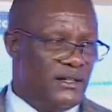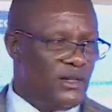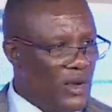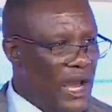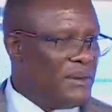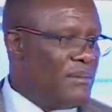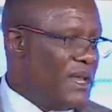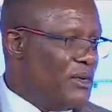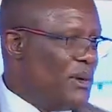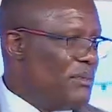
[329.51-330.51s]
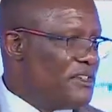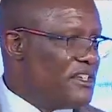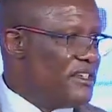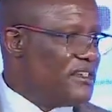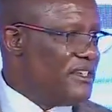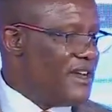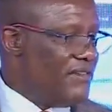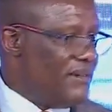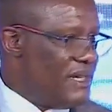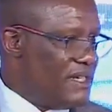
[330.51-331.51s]
to run manual processes in
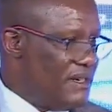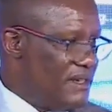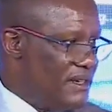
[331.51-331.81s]
government?